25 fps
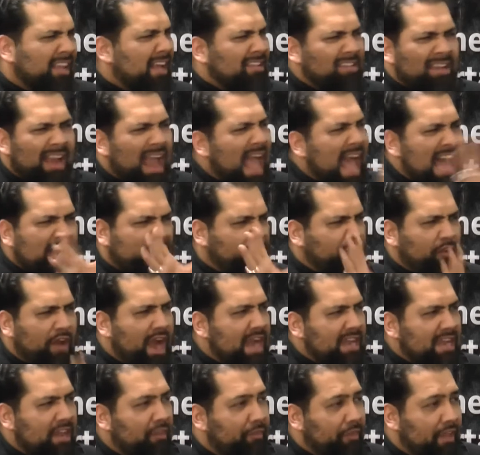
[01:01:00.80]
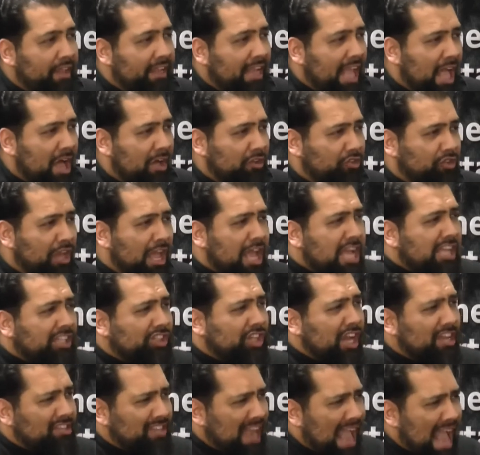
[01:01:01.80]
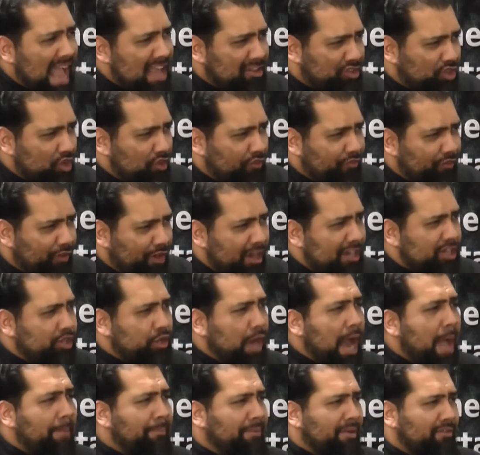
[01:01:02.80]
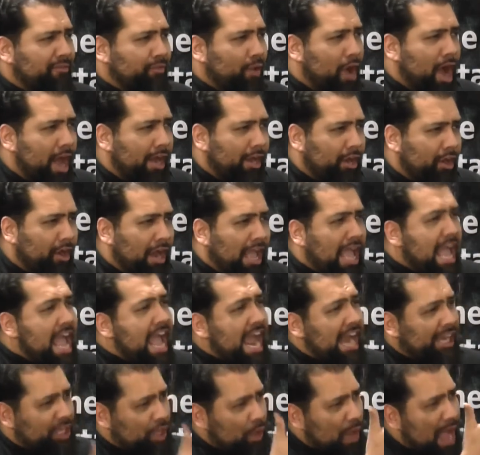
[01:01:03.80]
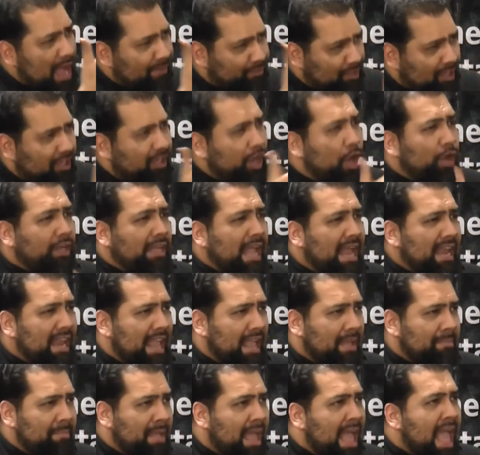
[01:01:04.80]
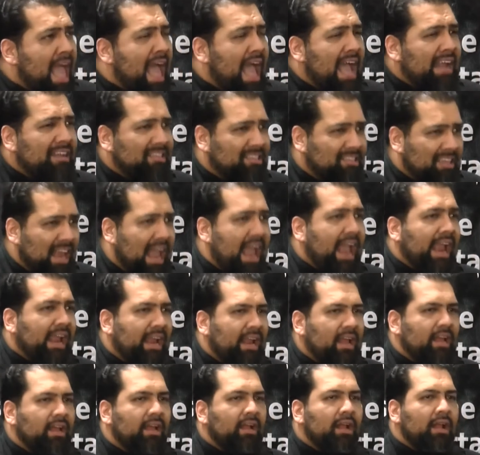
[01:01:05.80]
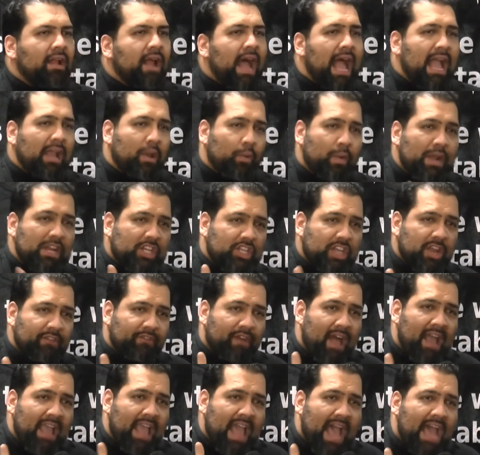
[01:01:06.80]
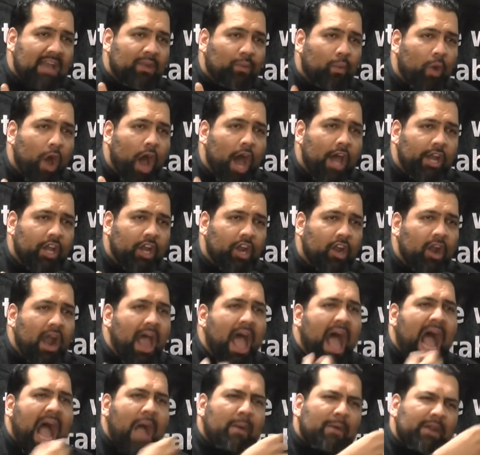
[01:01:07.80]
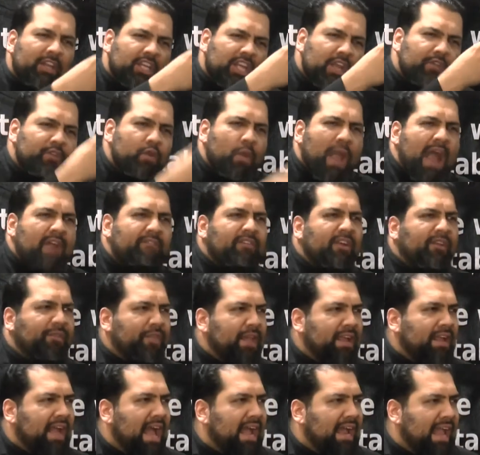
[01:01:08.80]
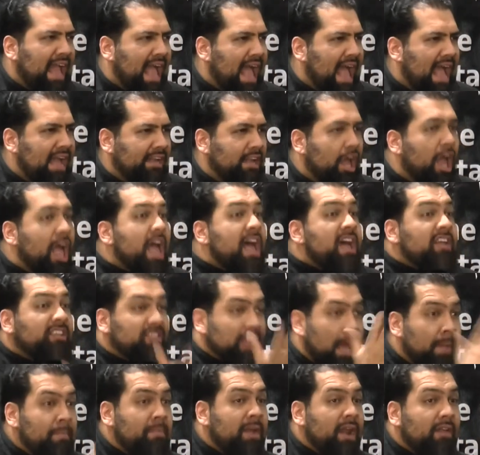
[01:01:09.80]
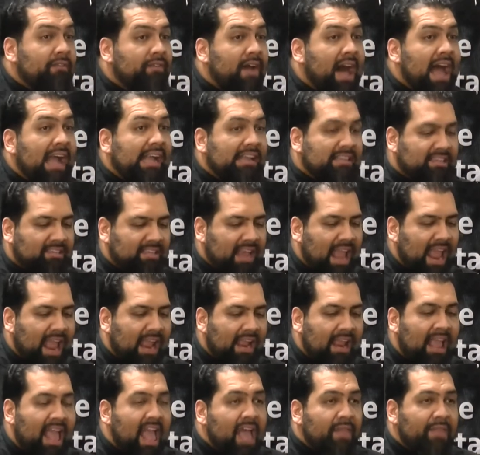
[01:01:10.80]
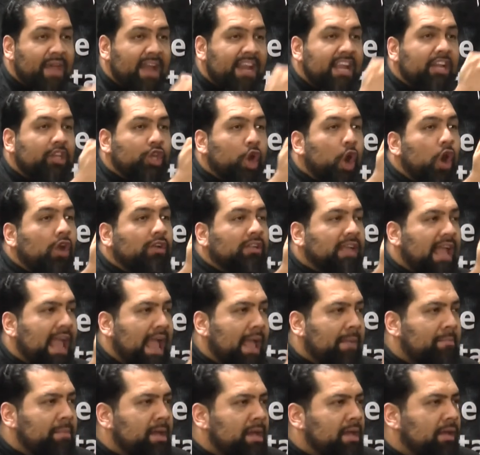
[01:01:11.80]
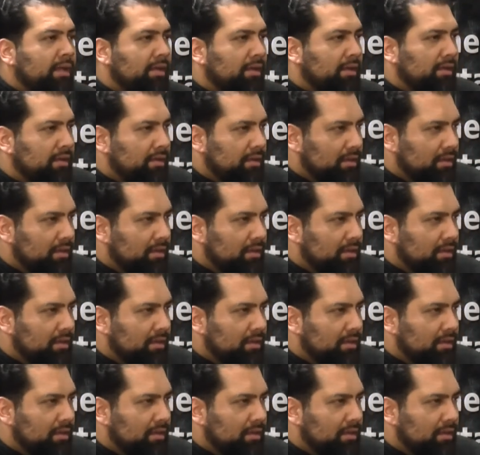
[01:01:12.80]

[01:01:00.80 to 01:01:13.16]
doesn't ask for anything else, just asks you for a drop of water, and you have to look at him and say, I wish if I had water, I would give you everything I had. Some riwayat say that he told him